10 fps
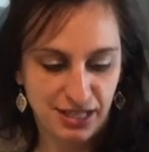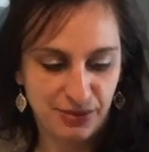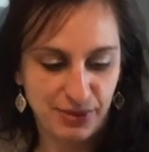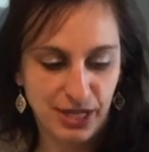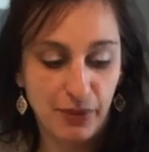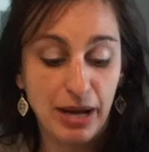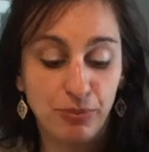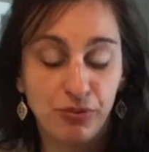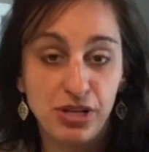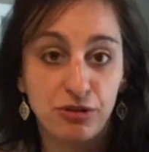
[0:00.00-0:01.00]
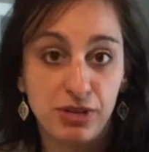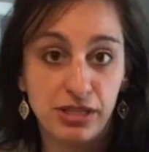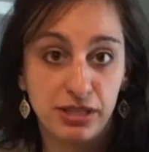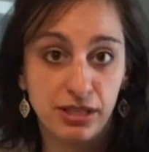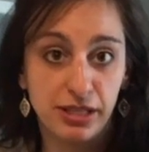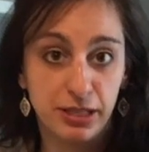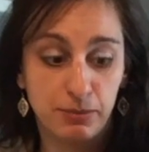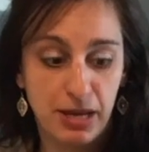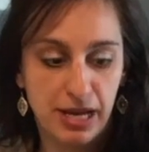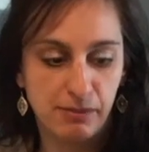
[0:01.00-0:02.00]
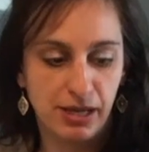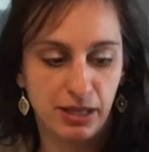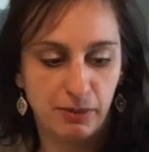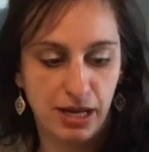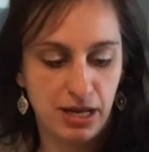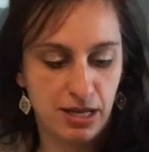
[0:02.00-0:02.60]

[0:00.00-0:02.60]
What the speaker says: There we go. I pre-greased this pan, by the way,